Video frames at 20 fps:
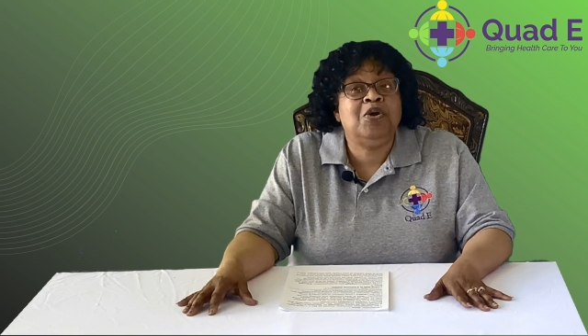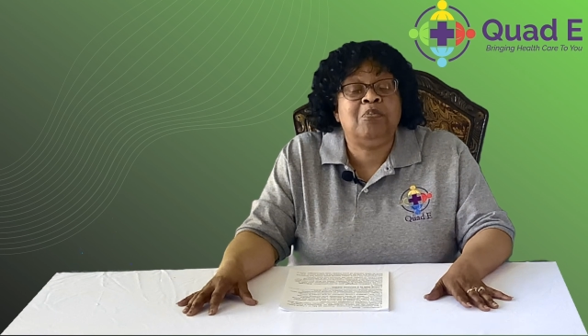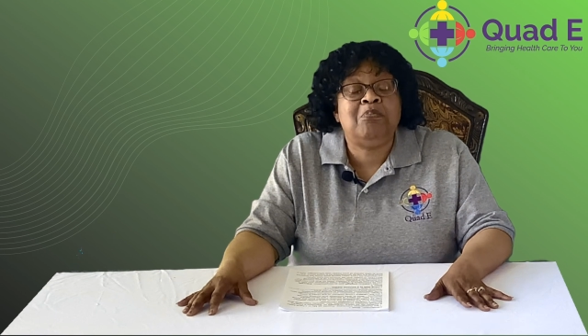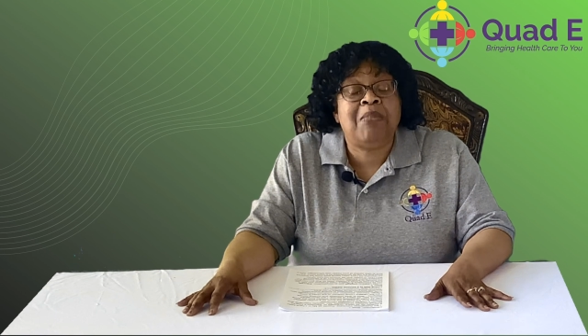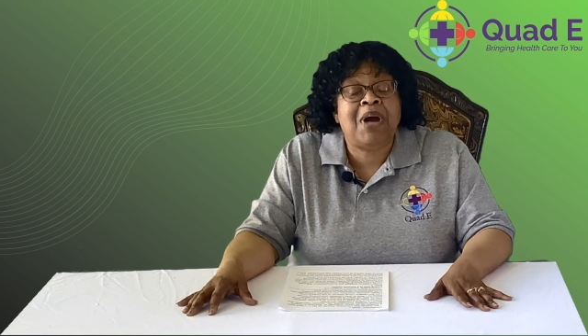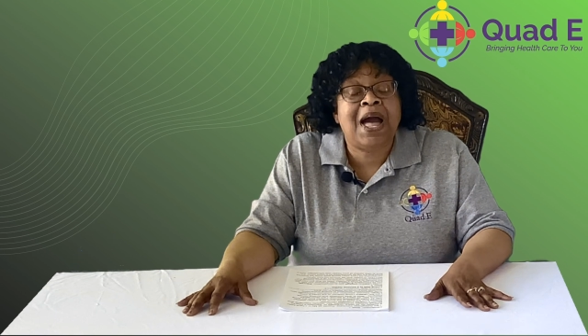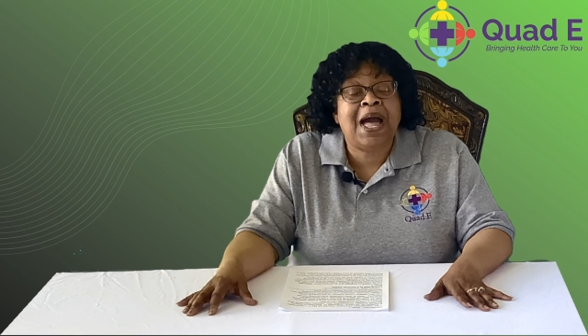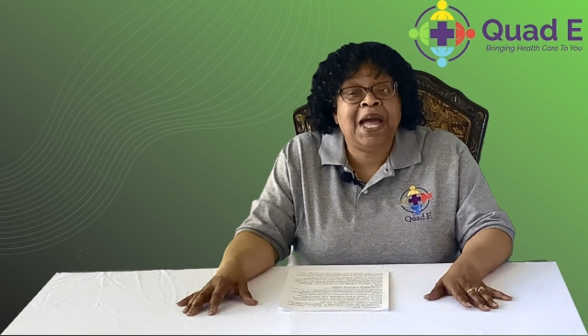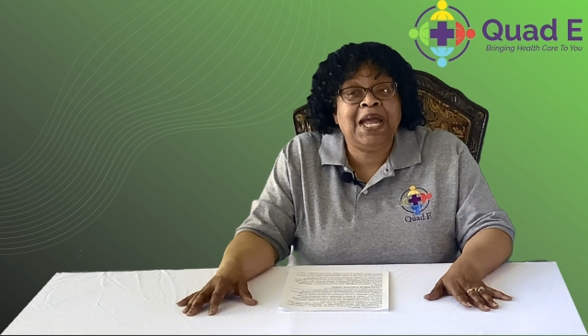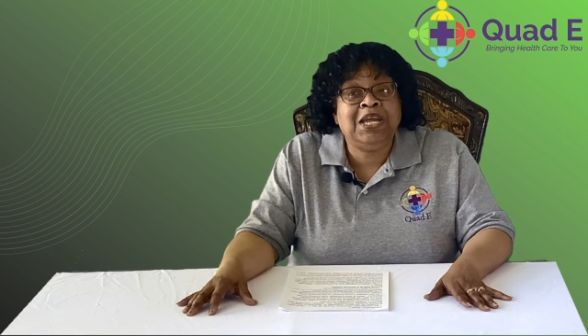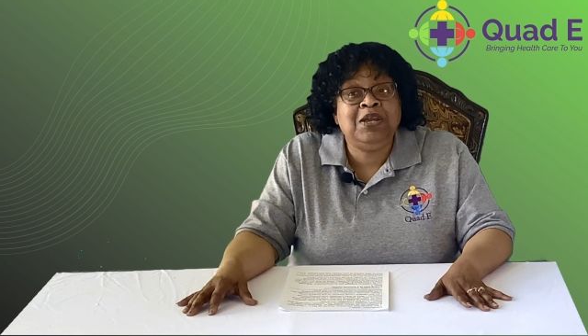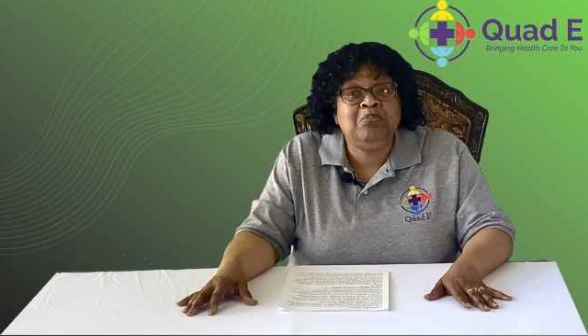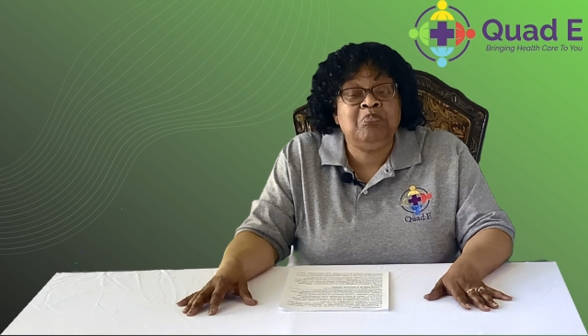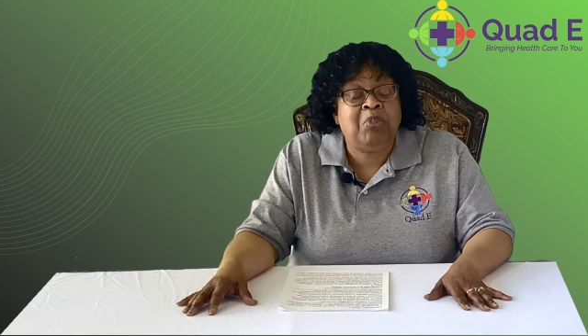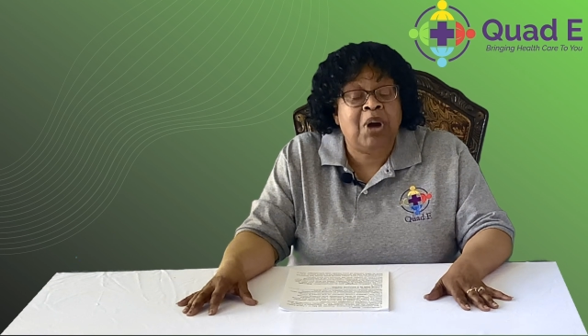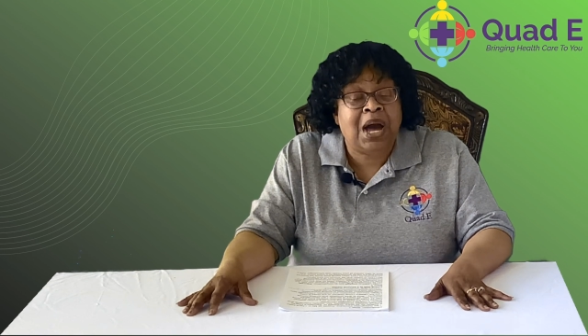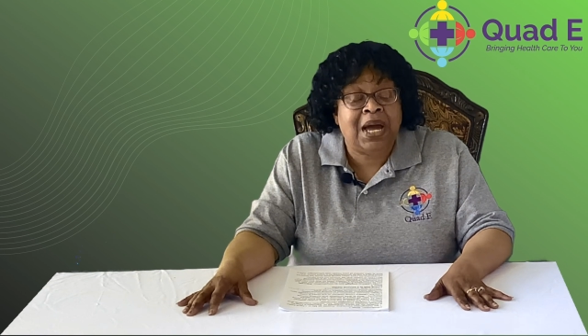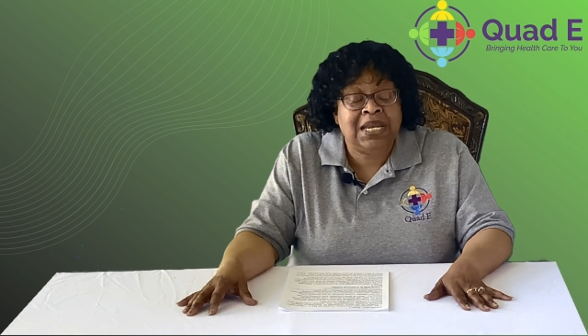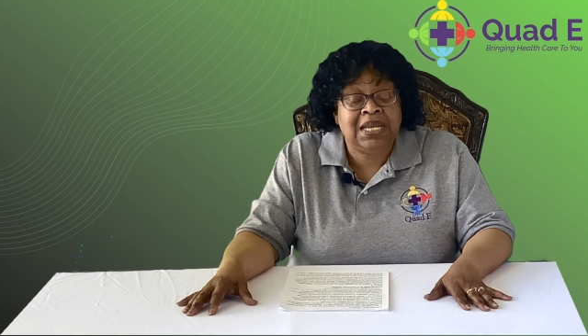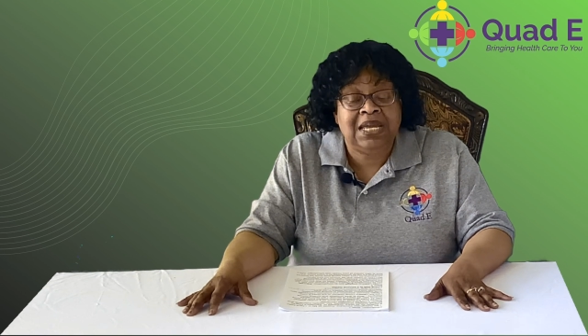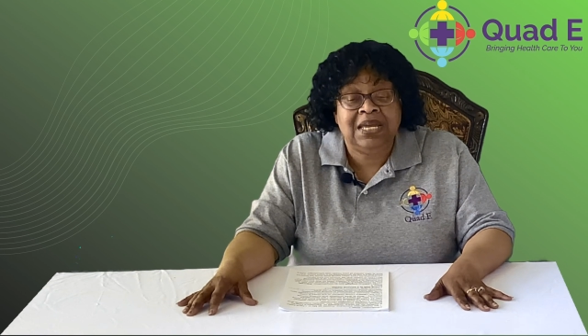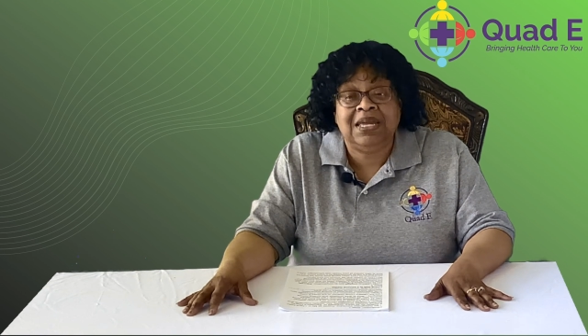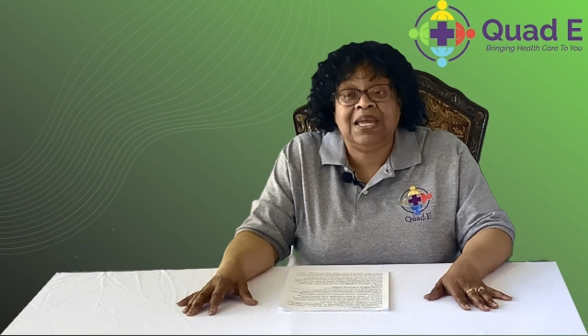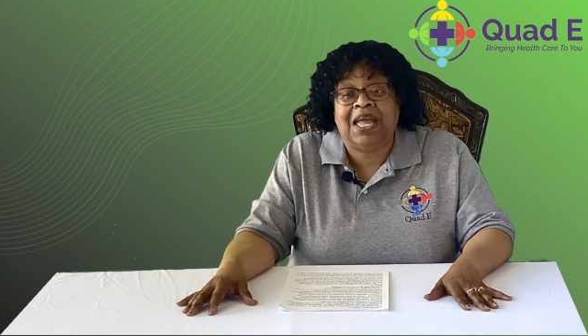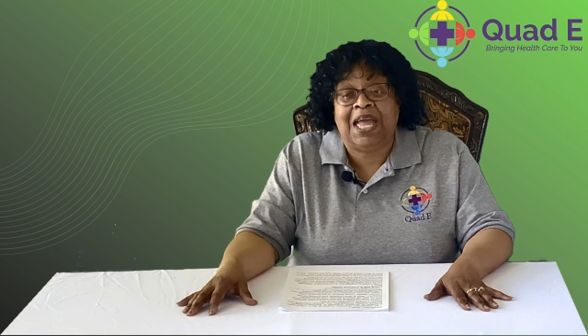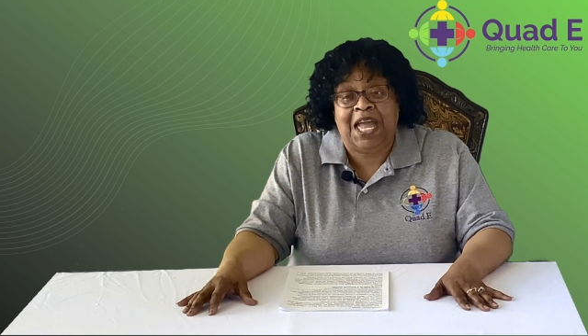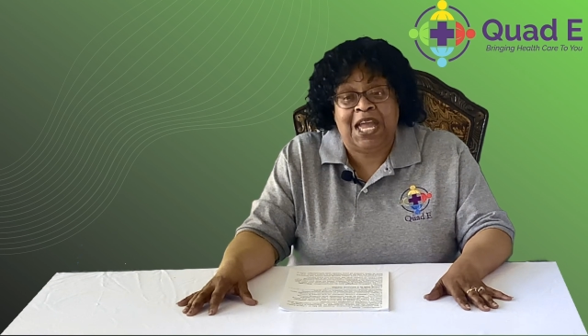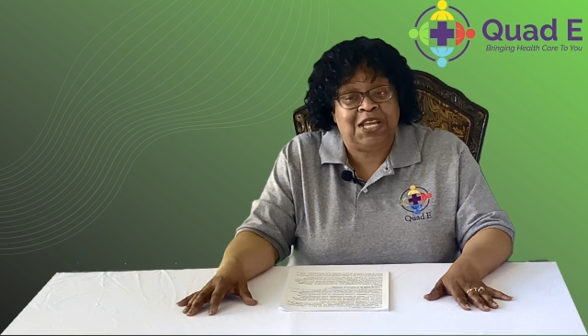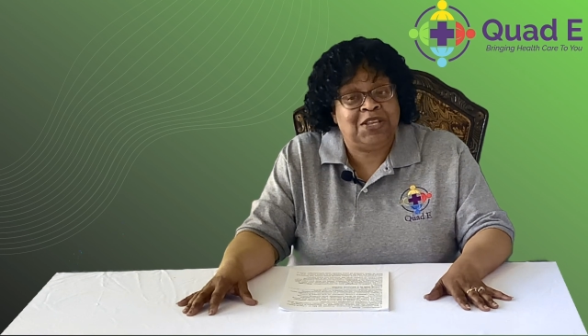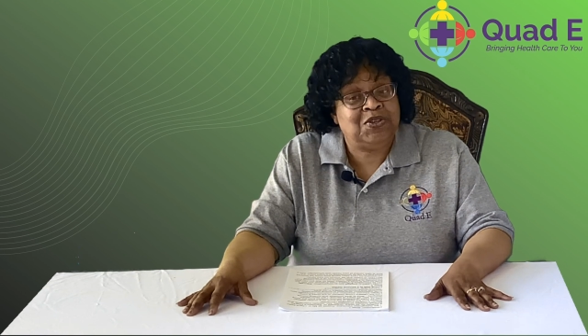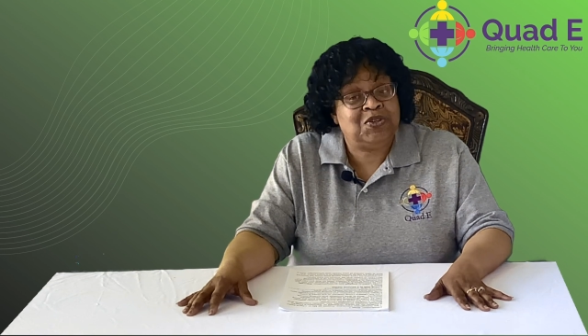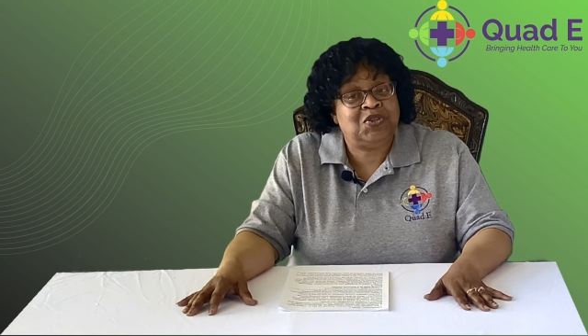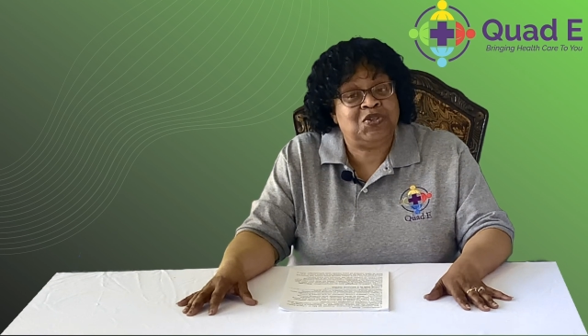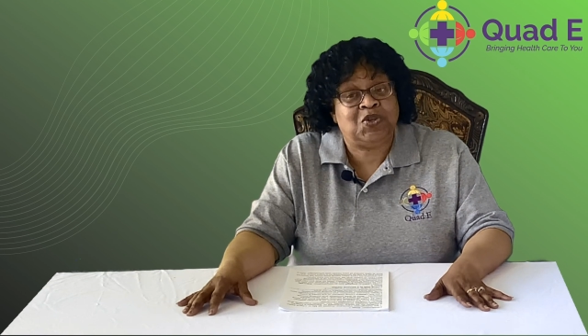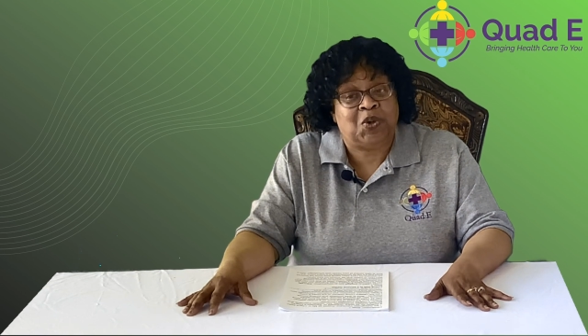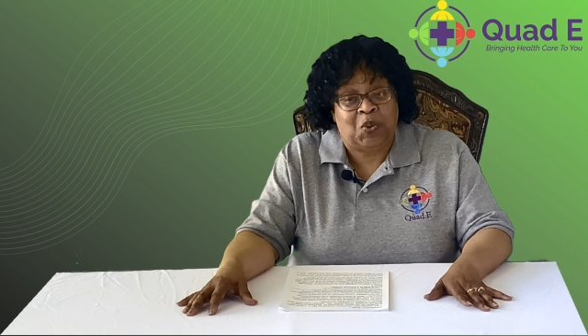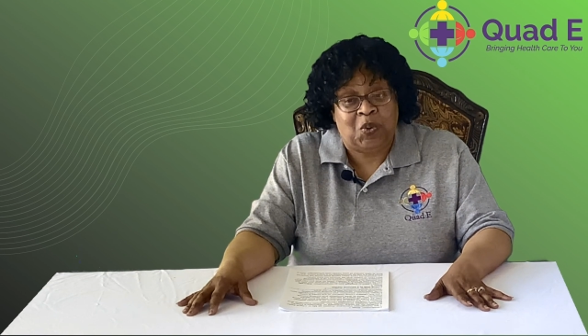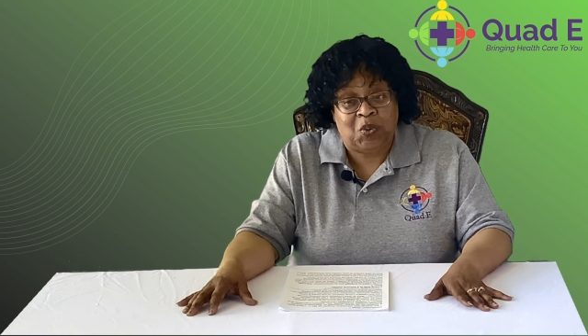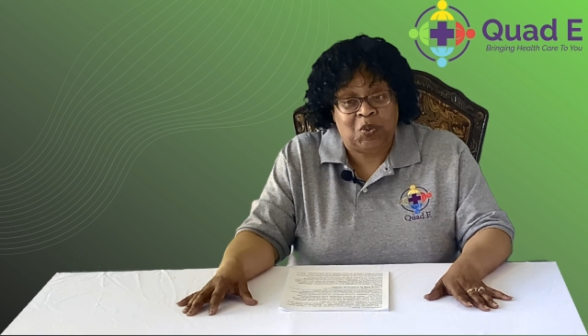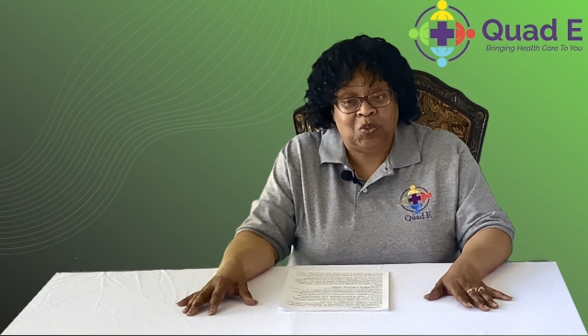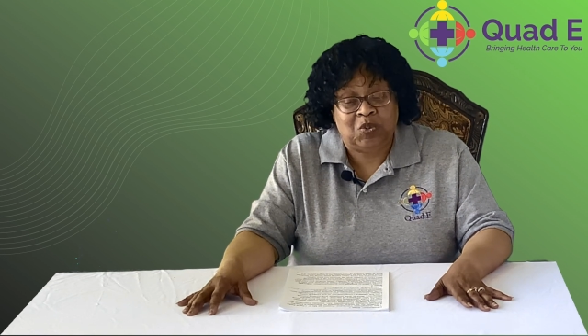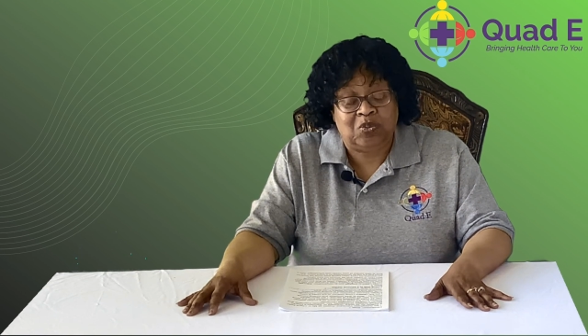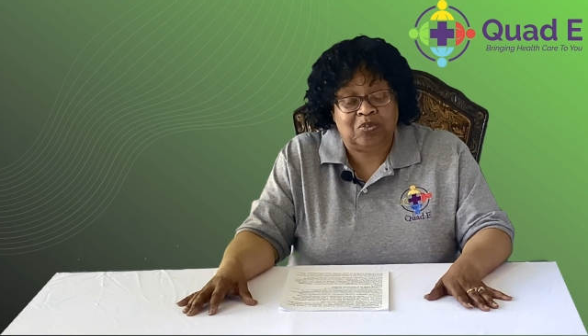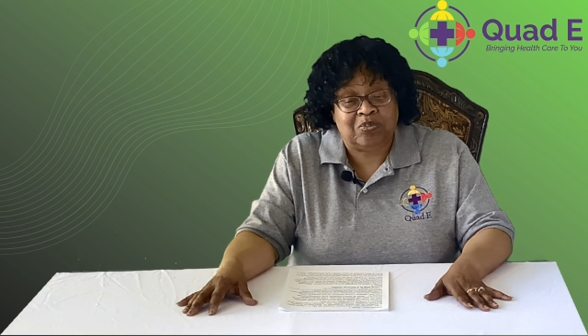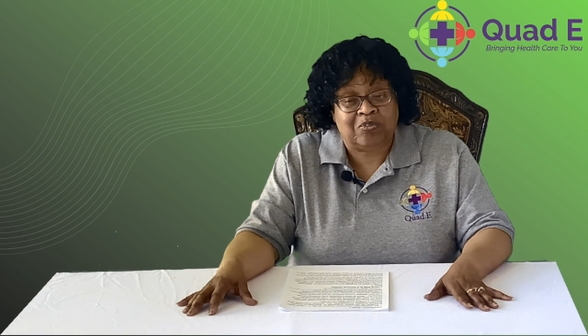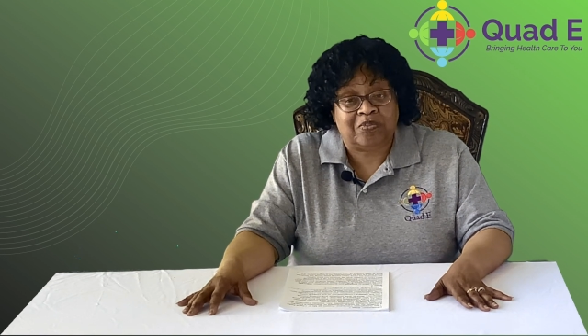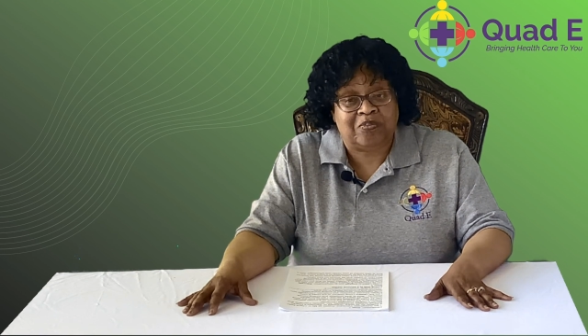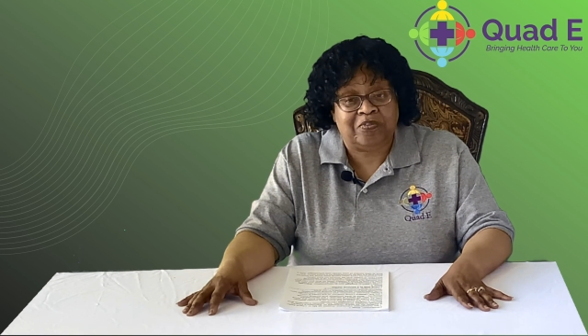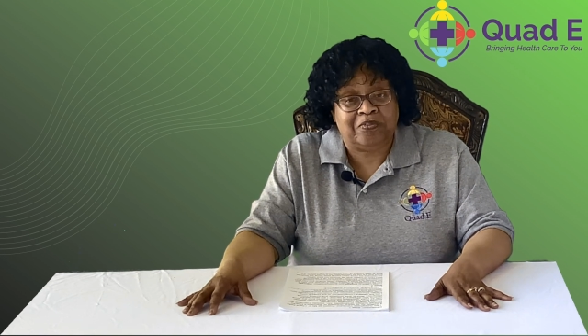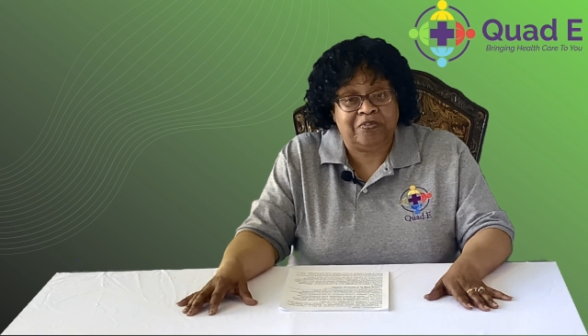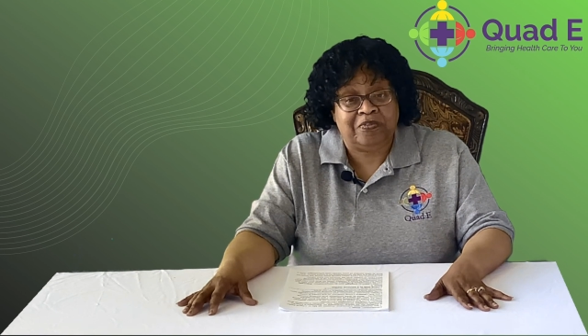for your mind, body, and soul.